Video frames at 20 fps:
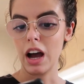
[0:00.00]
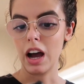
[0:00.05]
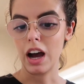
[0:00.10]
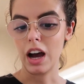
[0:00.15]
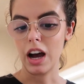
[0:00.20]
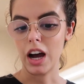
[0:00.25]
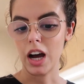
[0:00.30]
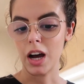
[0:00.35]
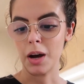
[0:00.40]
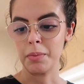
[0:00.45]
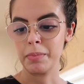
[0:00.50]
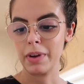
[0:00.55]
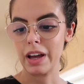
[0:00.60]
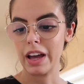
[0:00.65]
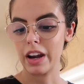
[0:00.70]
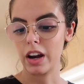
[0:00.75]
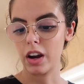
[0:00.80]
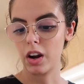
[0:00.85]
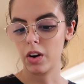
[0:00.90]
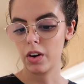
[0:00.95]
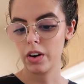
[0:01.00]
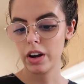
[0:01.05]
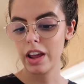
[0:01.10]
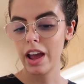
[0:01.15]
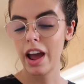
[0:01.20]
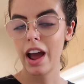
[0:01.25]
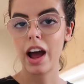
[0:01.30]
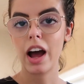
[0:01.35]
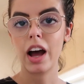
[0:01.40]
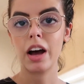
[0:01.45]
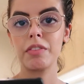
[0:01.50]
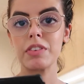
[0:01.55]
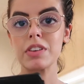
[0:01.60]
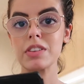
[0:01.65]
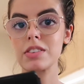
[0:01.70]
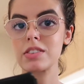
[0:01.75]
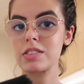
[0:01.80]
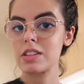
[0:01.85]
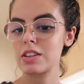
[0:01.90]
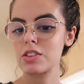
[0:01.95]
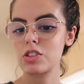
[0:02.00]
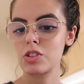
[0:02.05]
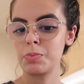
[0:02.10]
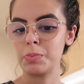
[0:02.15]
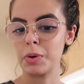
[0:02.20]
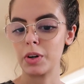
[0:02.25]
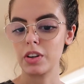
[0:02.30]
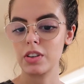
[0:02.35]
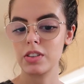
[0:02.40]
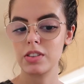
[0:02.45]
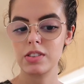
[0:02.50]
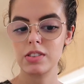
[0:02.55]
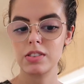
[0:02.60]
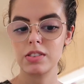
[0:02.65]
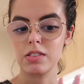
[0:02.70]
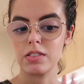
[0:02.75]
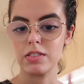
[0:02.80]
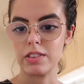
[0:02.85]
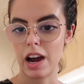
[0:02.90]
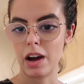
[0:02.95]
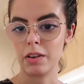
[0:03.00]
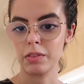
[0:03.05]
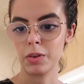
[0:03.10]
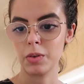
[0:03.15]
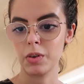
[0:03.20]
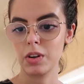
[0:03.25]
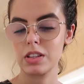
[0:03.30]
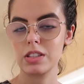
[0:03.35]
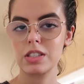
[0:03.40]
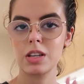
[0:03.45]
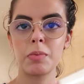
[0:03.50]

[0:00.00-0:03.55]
Um, and I already have six books downloaded.